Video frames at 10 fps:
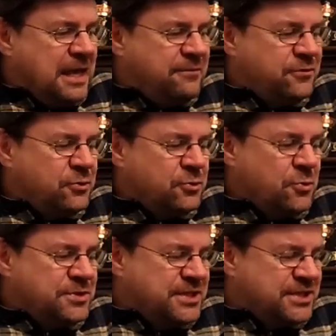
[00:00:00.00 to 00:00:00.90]
If you
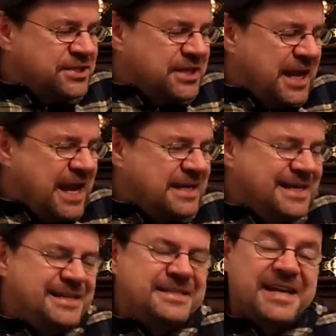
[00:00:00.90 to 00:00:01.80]
notice
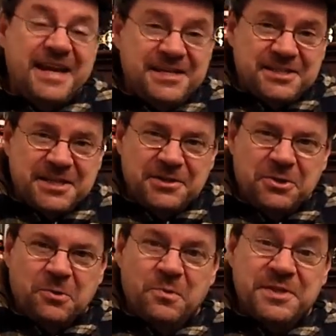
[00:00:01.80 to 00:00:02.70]
any taste
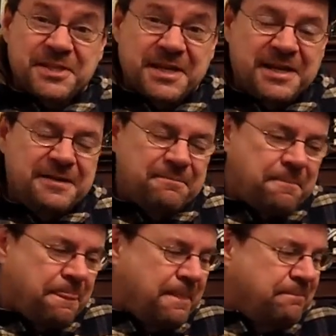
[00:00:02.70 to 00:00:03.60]
in your whiskey
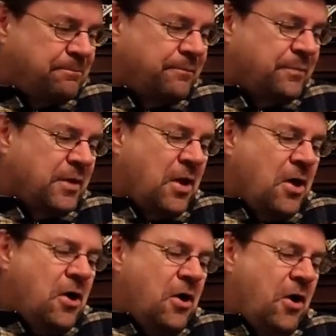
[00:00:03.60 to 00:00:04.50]

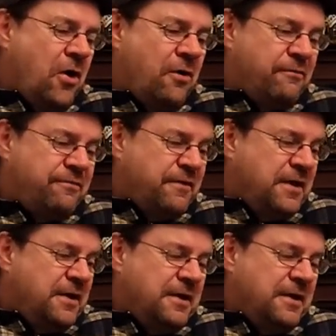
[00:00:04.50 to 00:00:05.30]
of